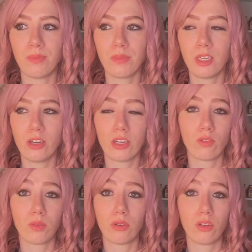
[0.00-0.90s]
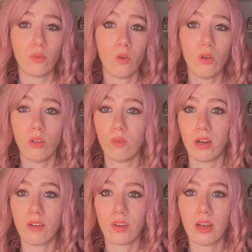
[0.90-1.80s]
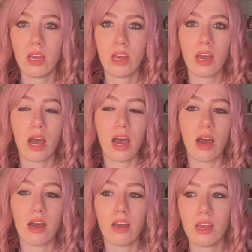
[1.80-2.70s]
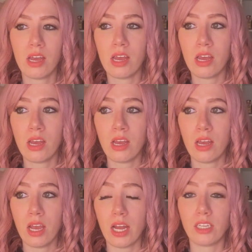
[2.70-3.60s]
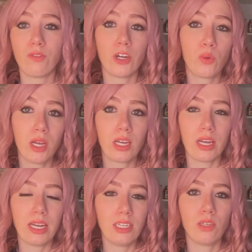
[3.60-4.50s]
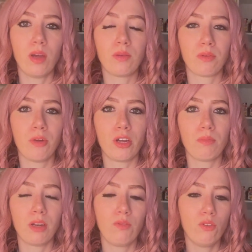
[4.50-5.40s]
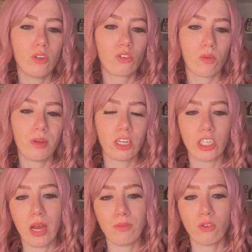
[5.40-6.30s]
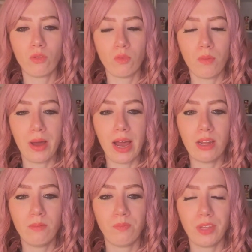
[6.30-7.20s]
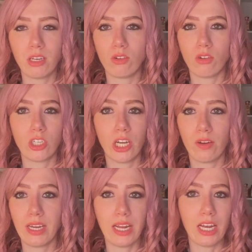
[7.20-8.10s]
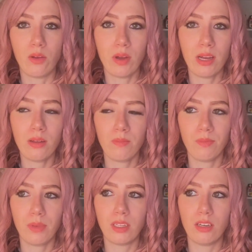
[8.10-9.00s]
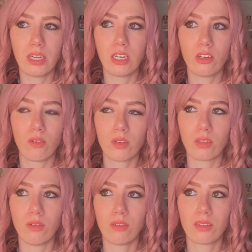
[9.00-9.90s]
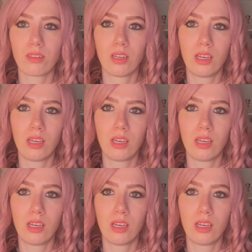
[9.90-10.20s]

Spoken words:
you know, you can also put it on your wall or wherever, and it's a very quick and easy way to promote. But if you were dropping a chapter on Wattpad and you're not sharing it anywhere, and then you're getting no results,